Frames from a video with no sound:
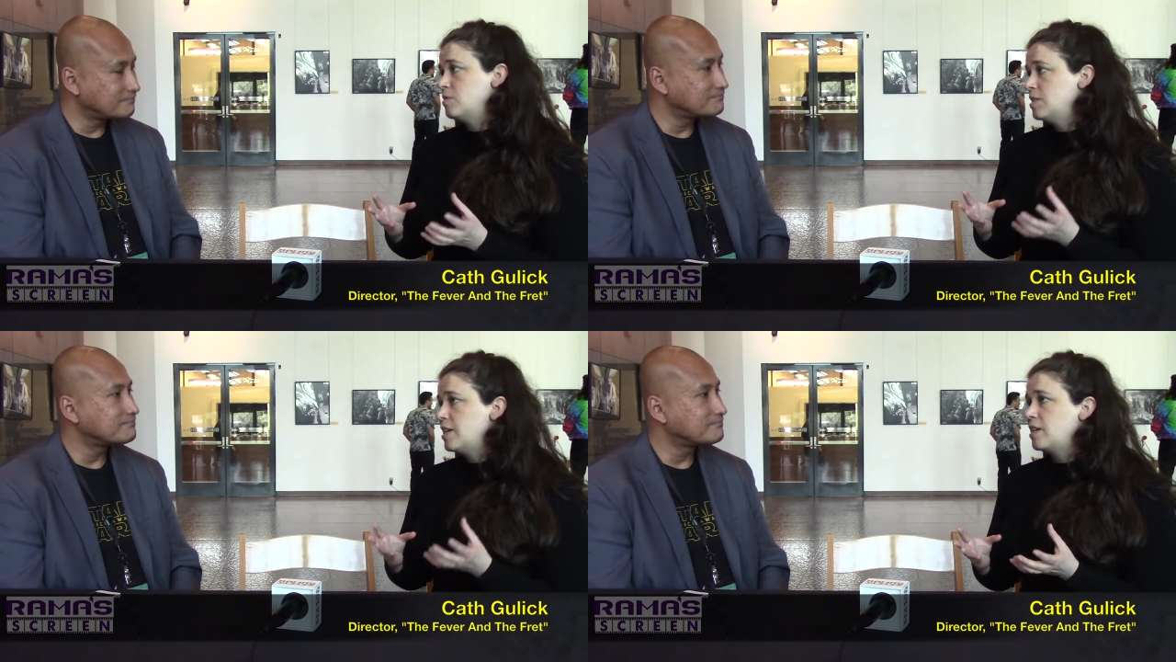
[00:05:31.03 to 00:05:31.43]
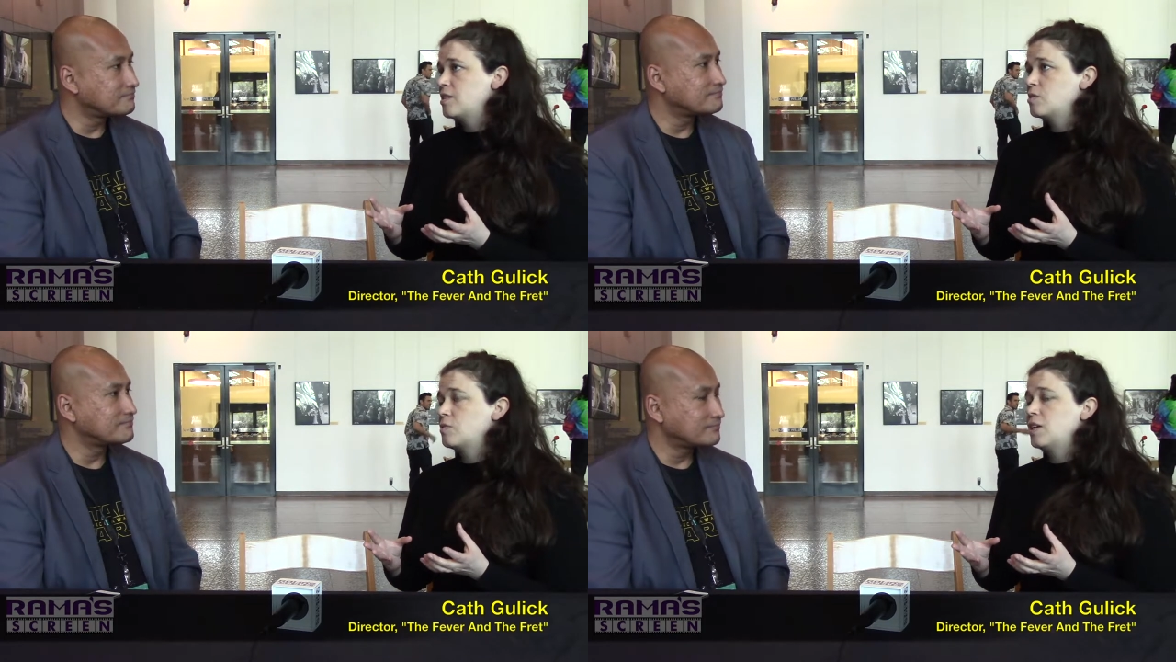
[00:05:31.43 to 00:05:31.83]
Speaker 1: would take,
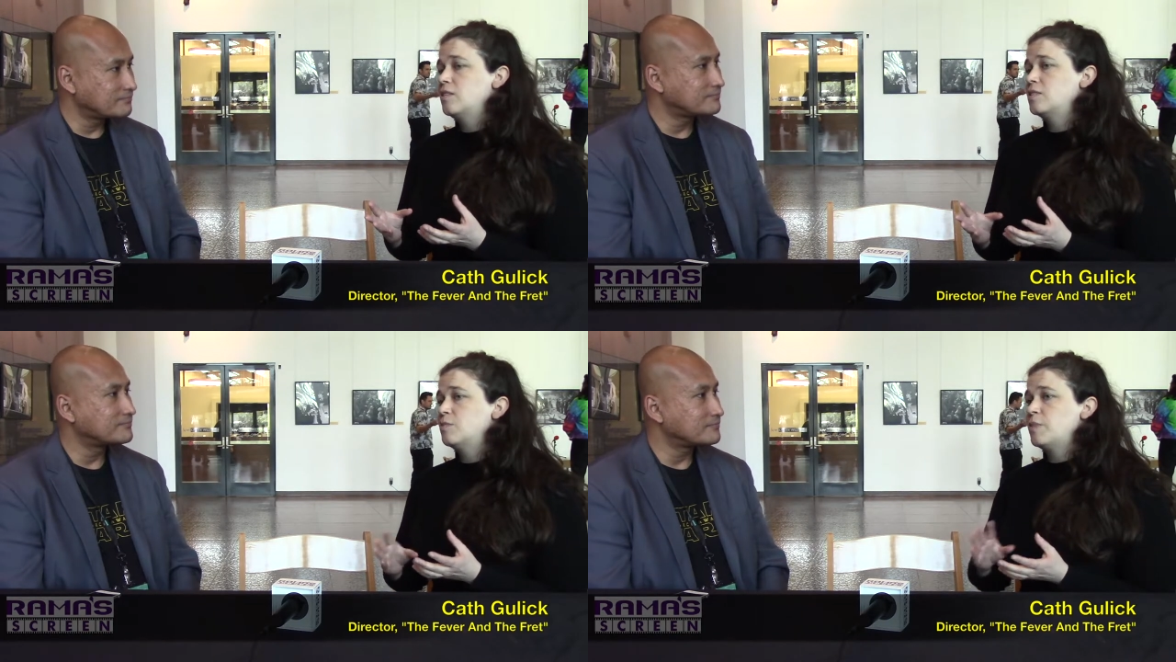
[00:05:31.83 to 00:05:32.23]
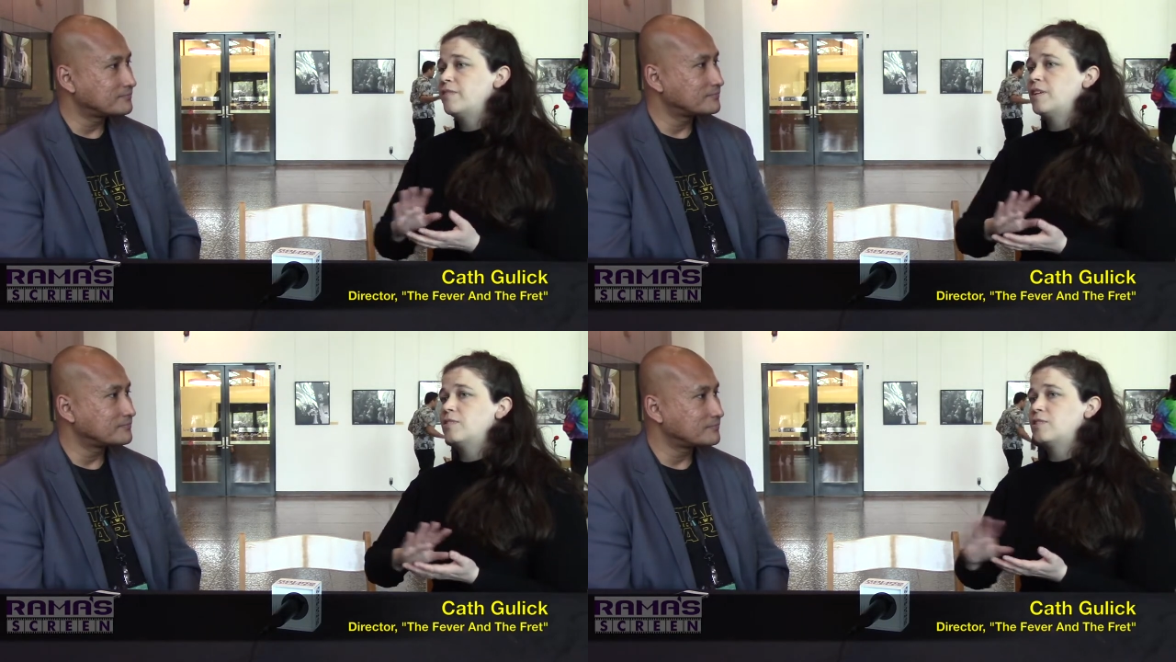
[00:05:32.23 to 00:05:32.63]
because when I looked at my
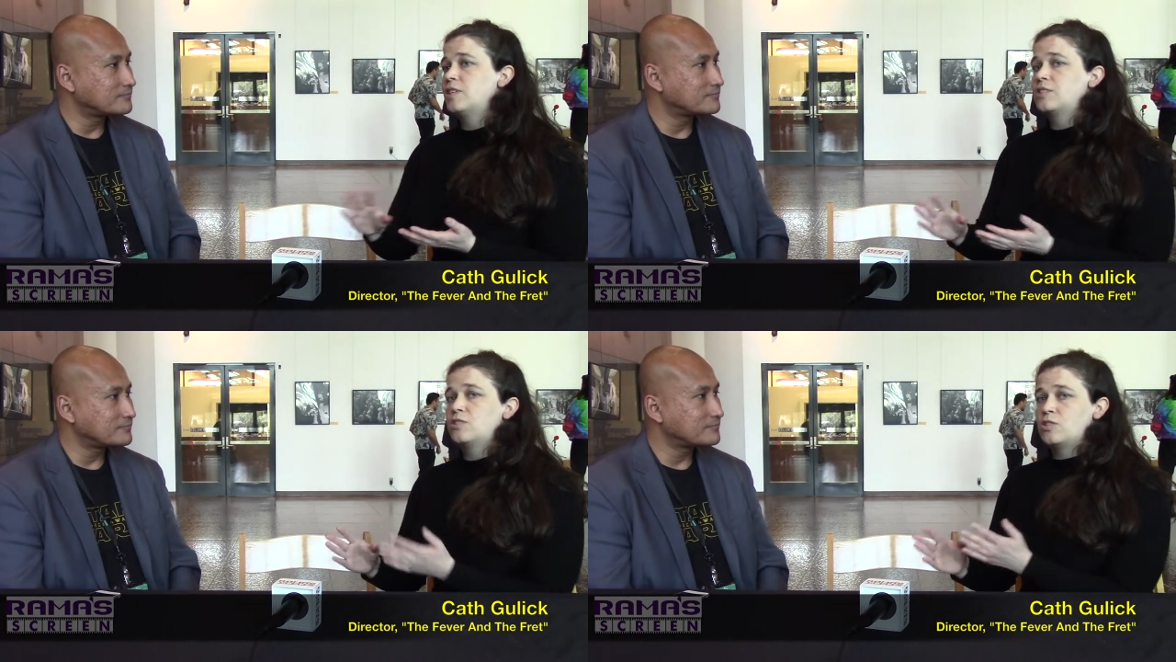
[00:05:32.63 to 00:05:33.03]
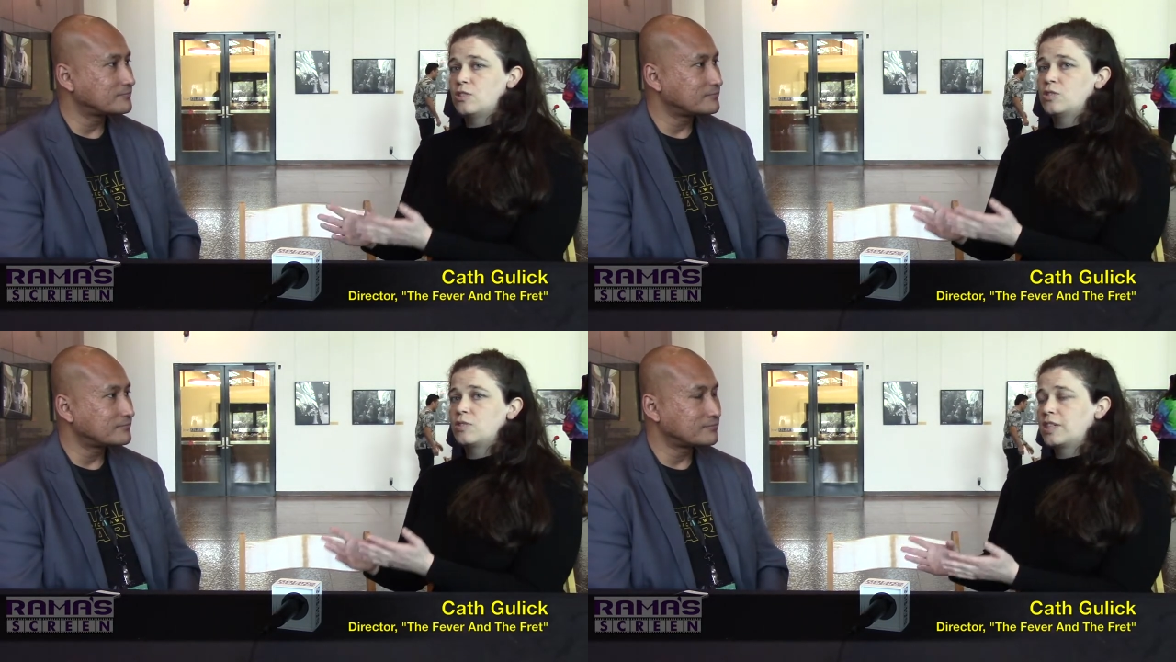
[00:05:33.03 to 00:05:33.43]
favorite directors,
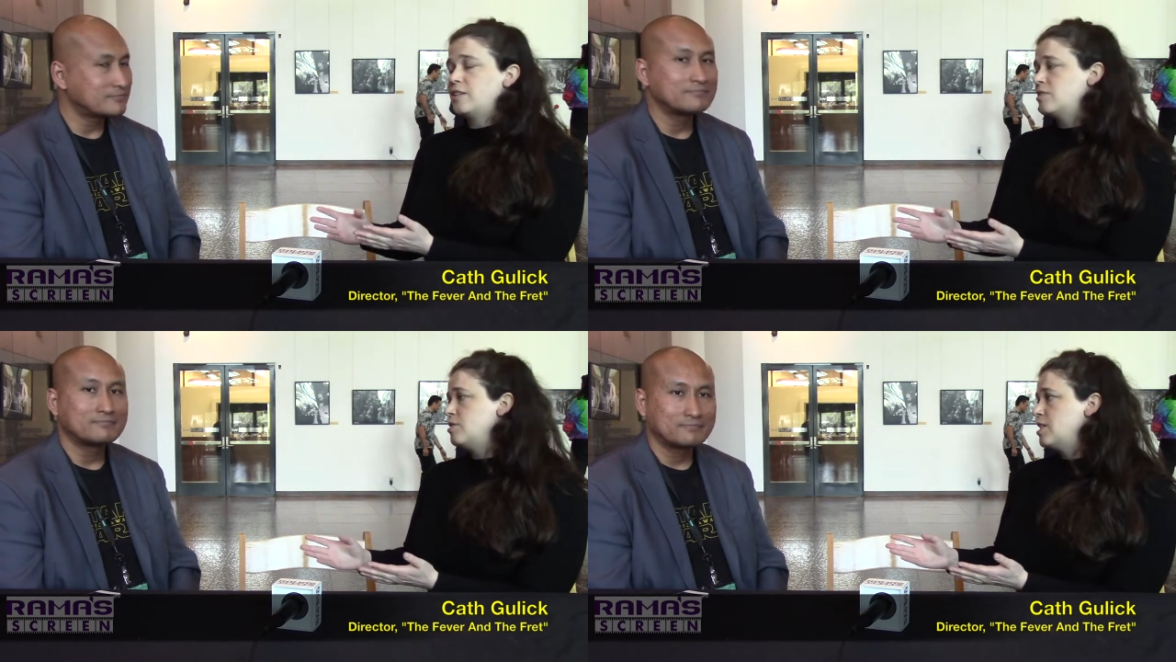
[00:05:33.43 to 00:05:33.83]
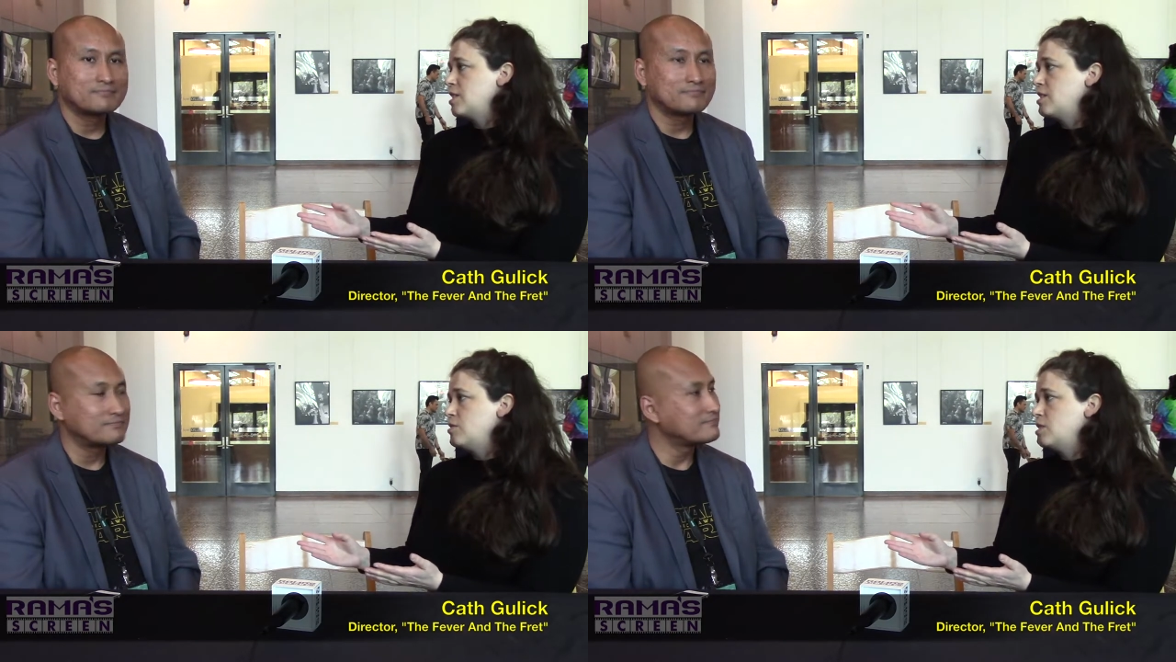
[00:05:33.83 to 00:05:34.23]
those were the
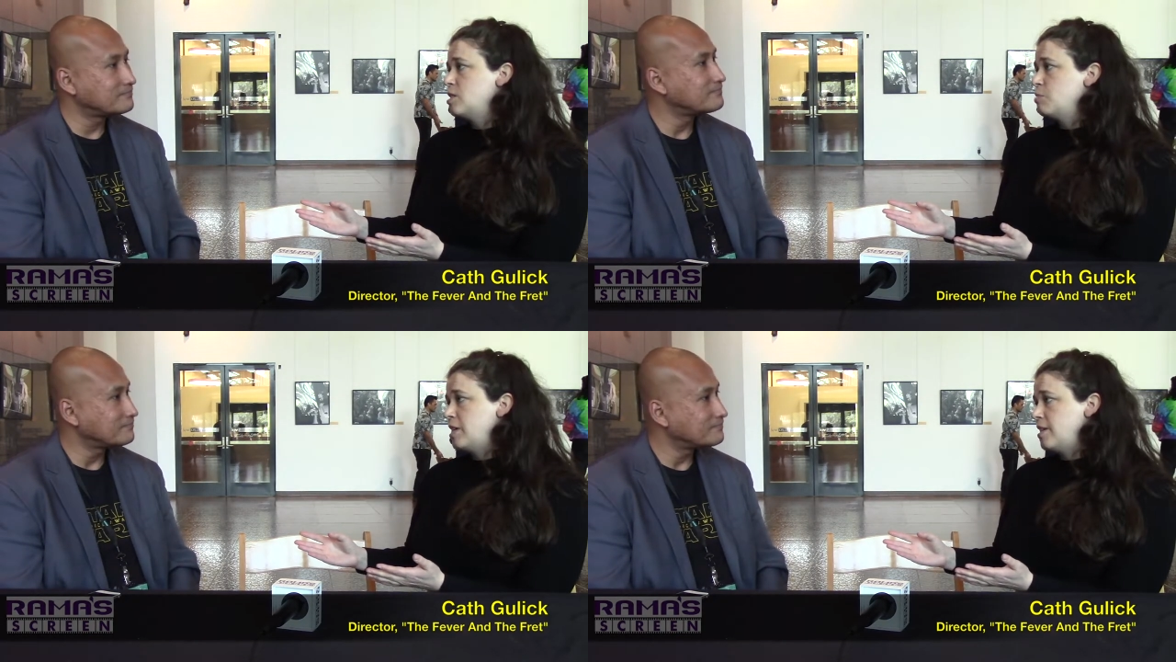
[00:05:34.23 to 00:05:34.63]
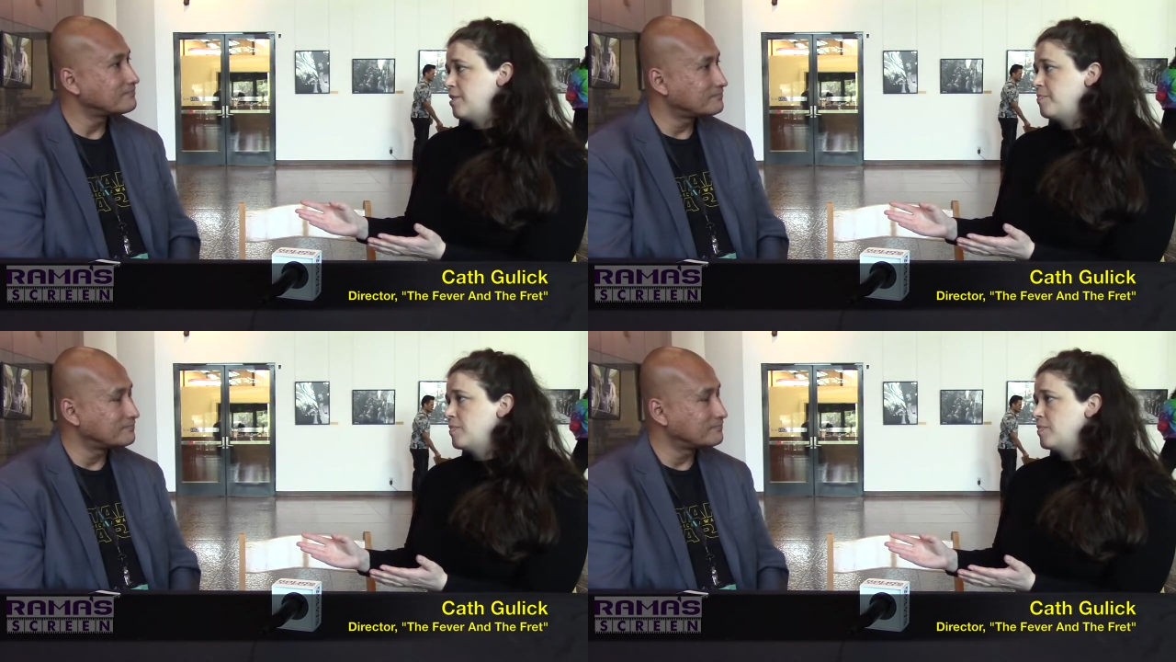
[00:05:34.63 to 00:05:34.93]
characteristics they were displaying.